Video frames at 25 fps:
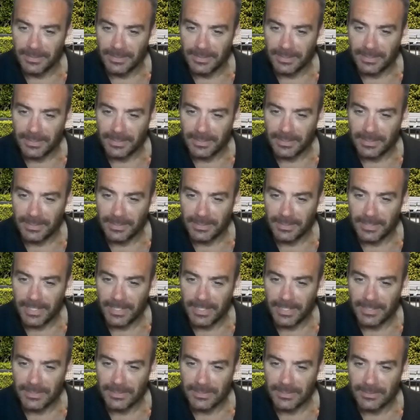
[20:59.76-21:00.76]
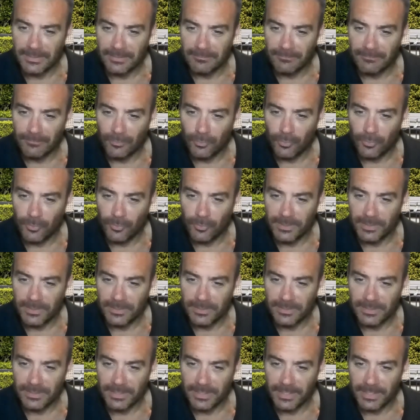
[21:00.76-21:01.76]
And Dan Foreman
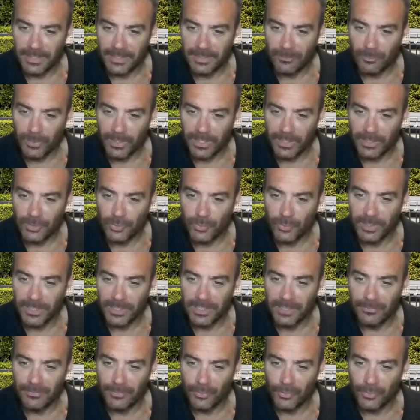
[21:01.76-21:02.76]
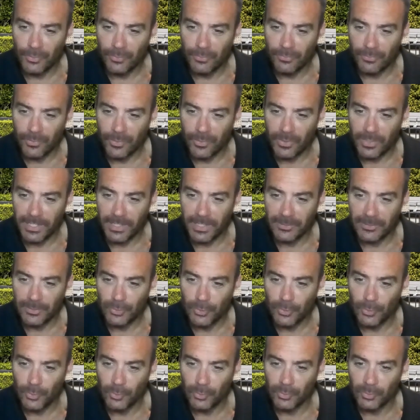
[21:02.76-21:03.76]
said, we are doing an interview Friday,
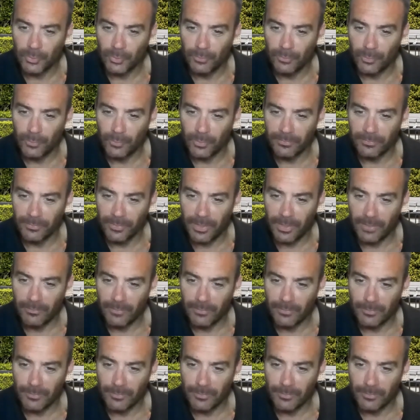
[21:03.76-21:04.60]
2 till 2:45